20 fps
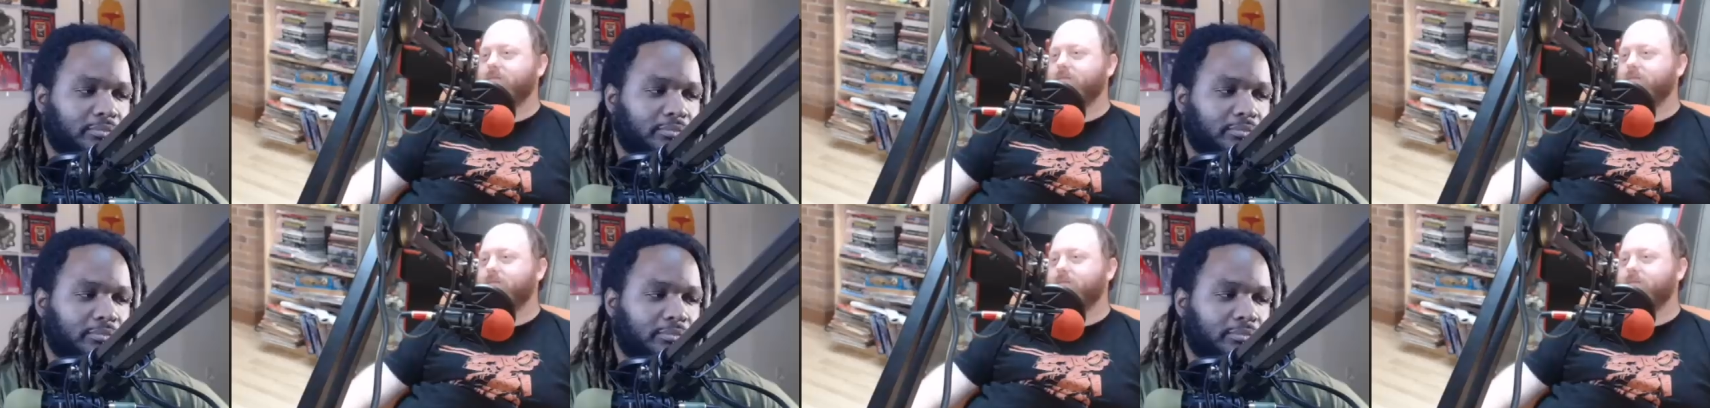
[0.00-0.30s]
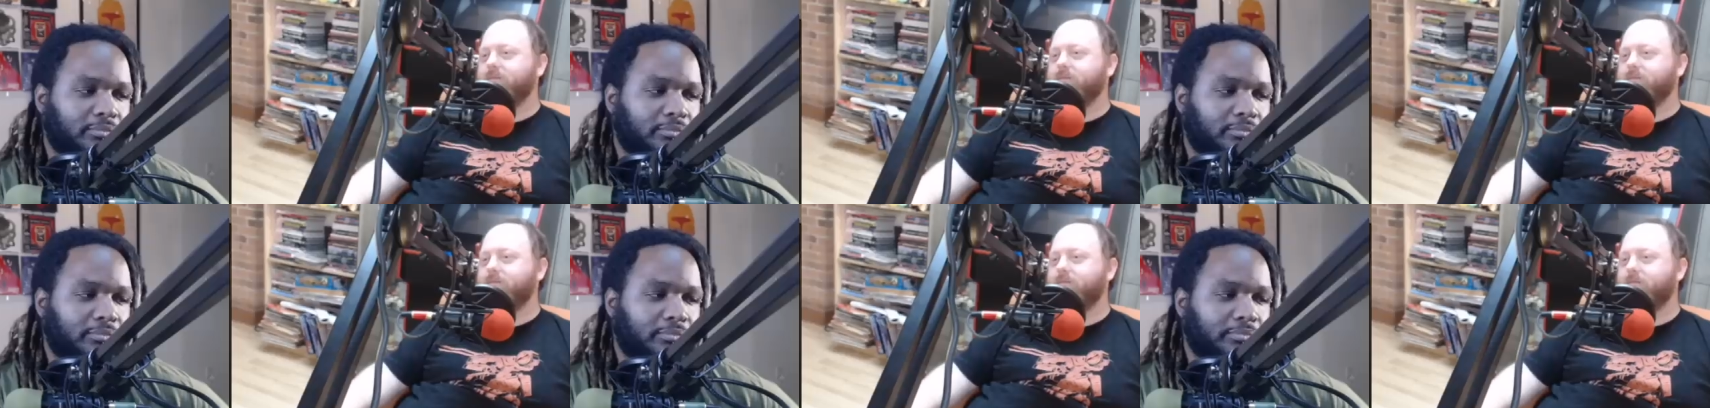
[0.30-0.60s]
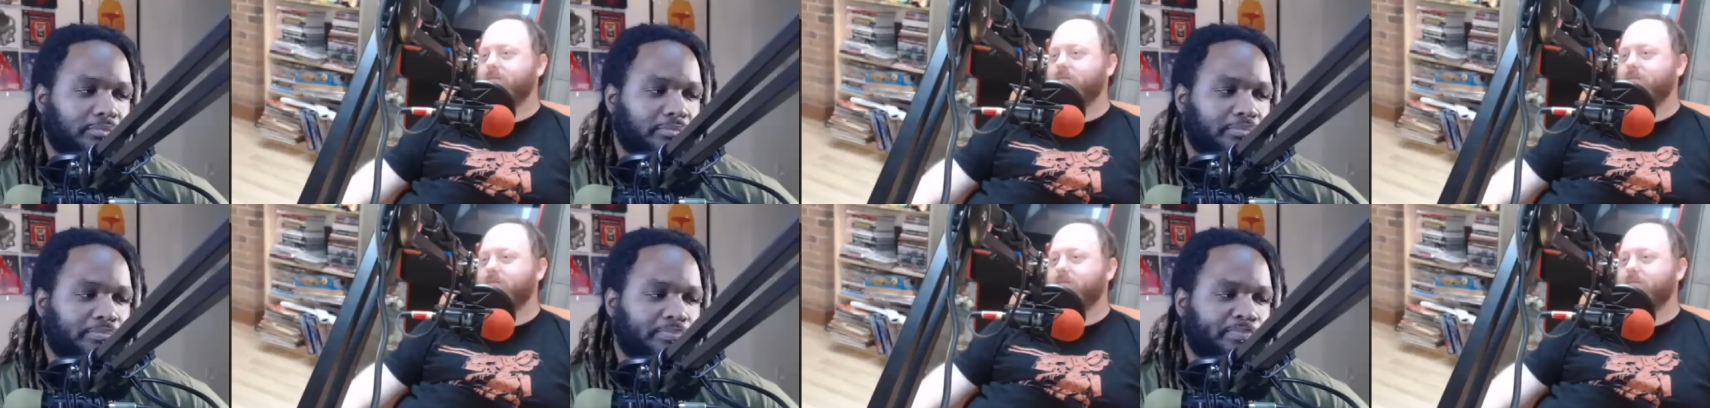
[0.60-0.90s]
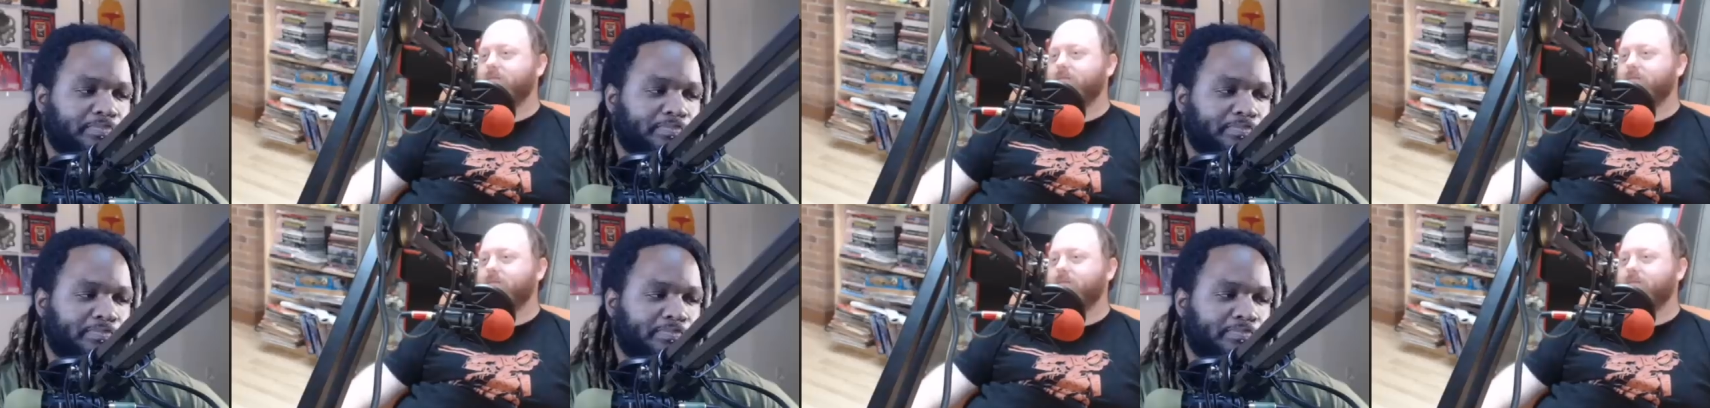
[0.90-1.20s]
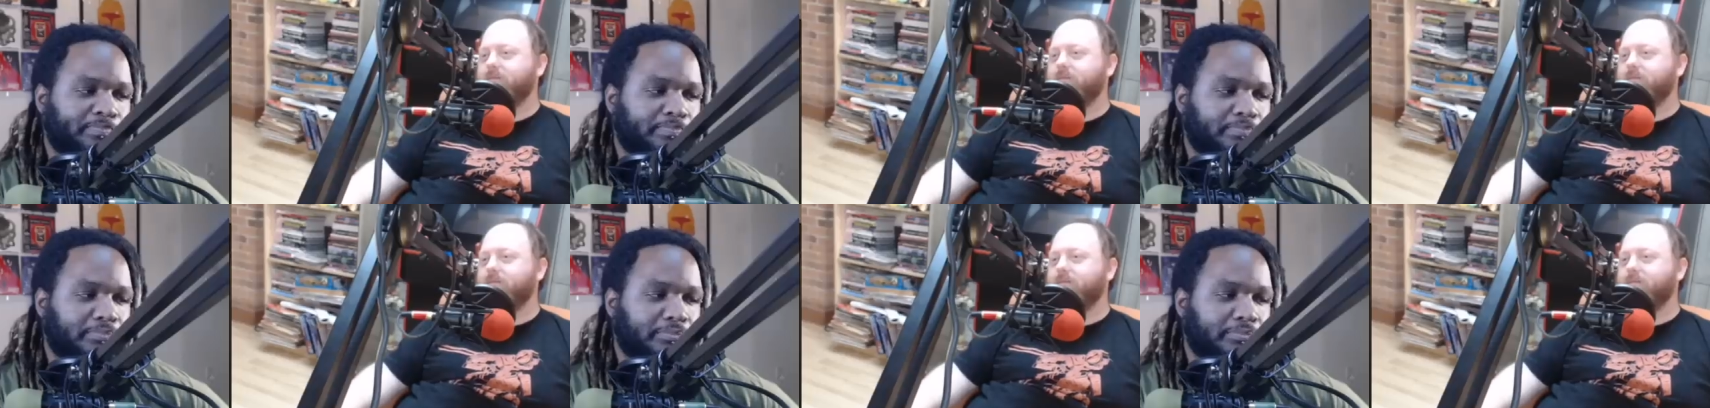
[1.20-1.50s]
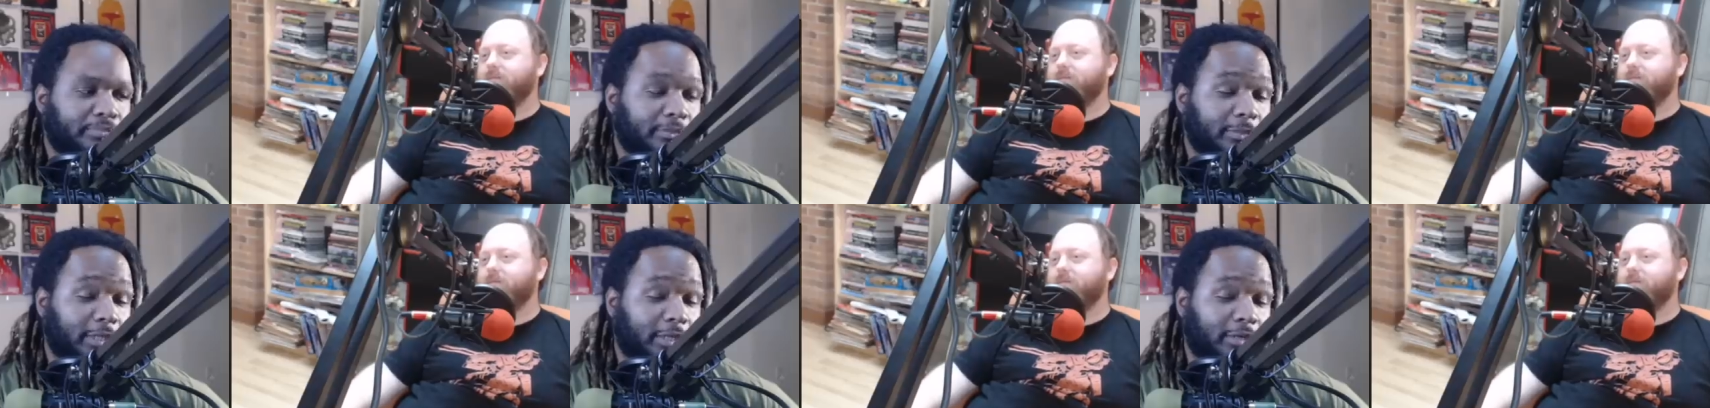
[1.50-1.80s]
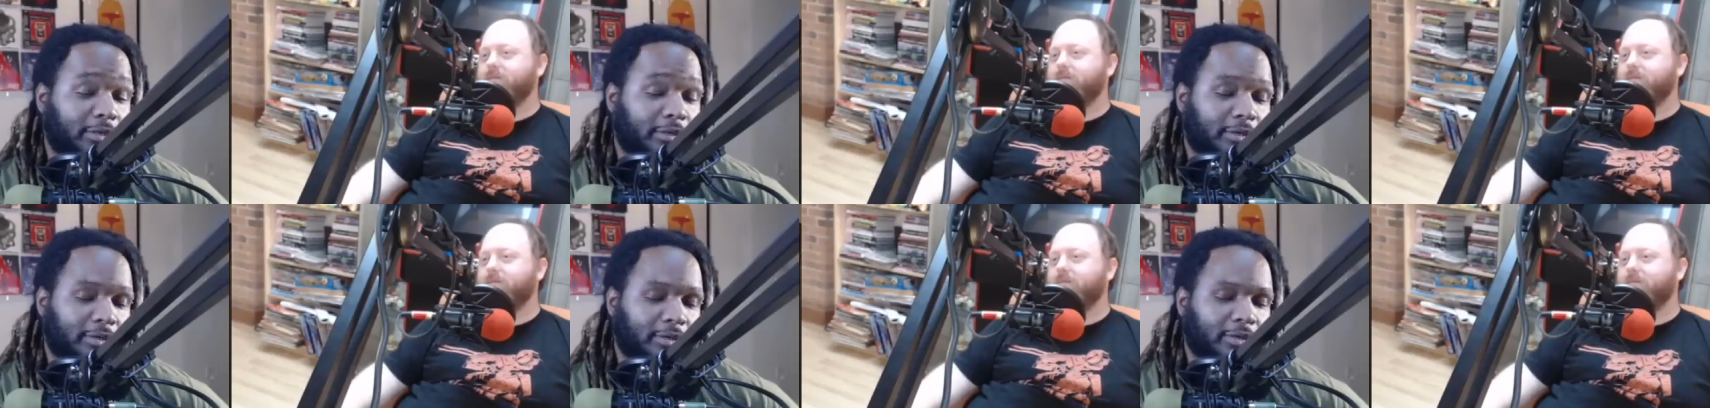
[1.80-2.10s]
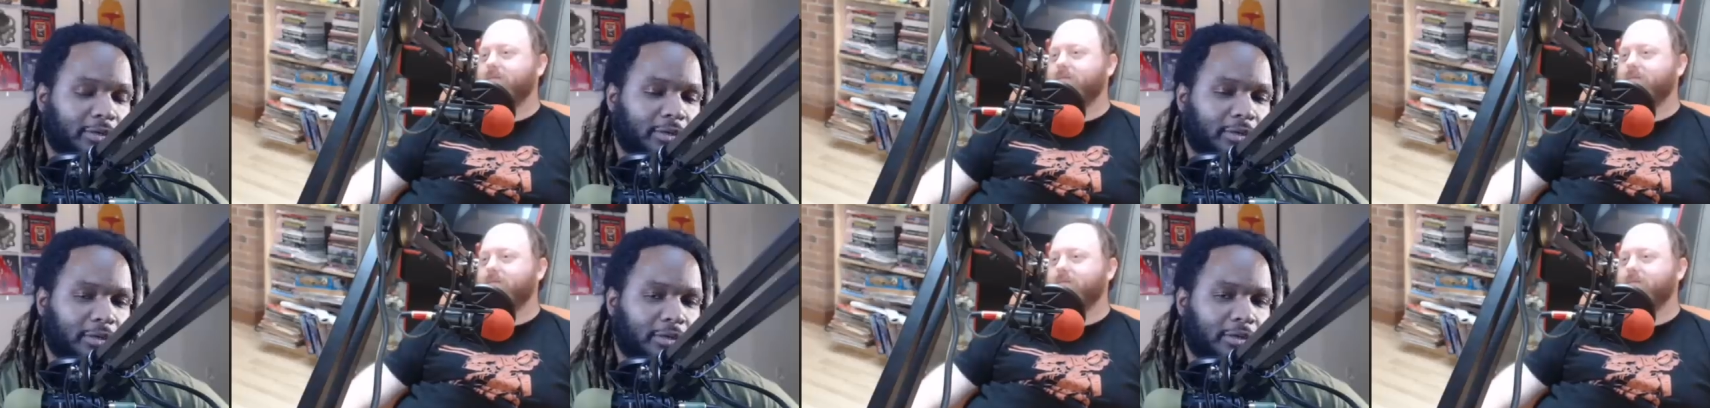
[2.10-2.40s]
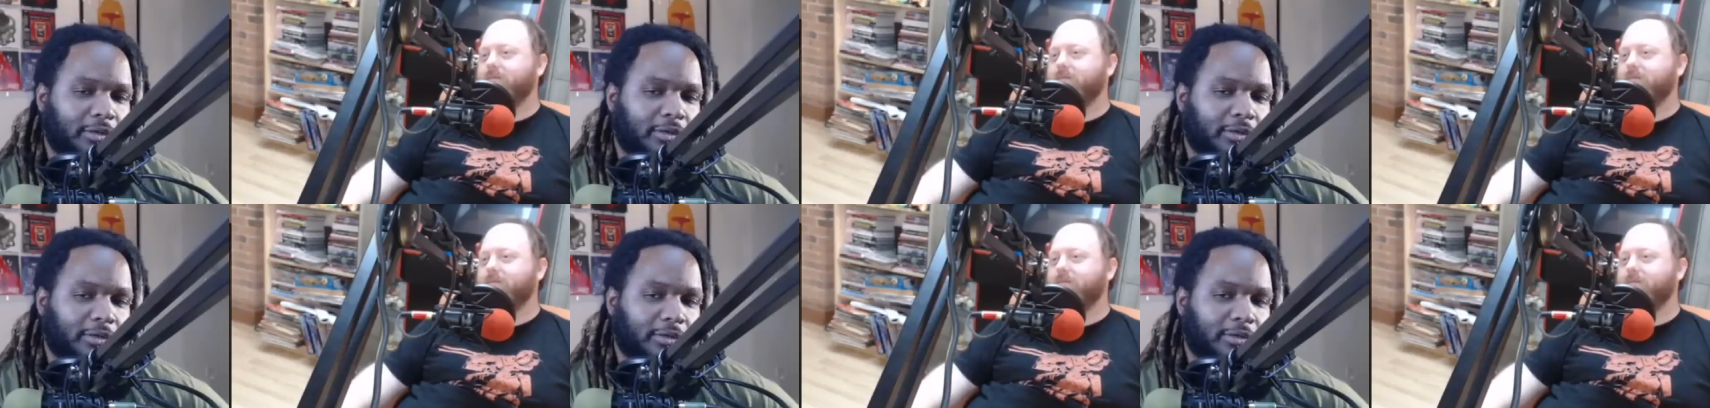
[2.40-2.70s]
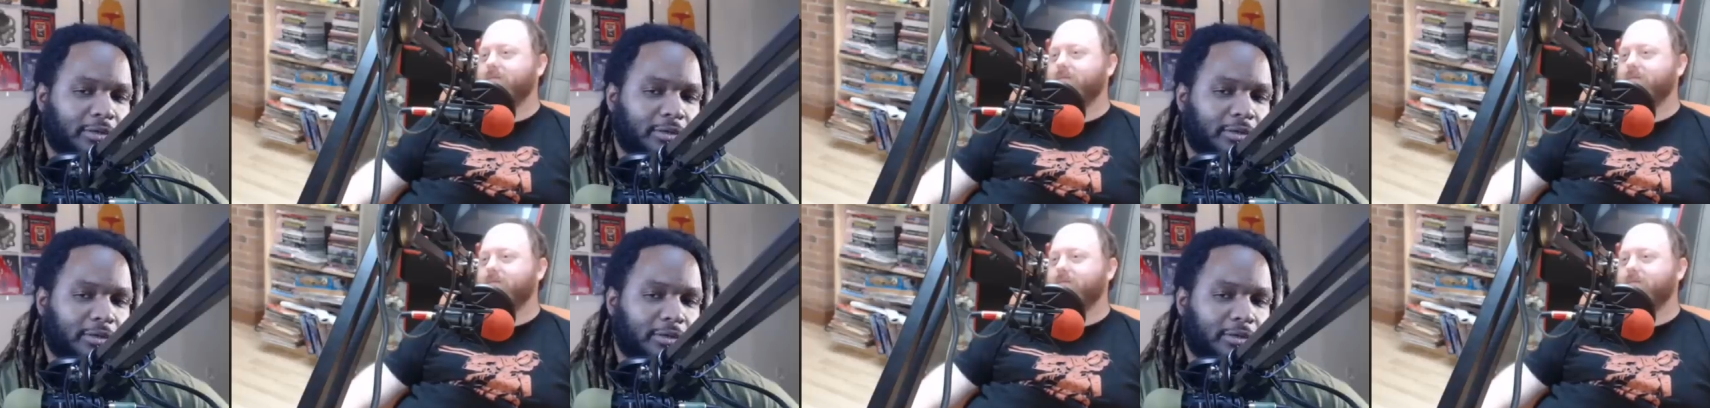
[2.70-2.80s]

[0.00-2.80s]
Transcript: Nobody speaks.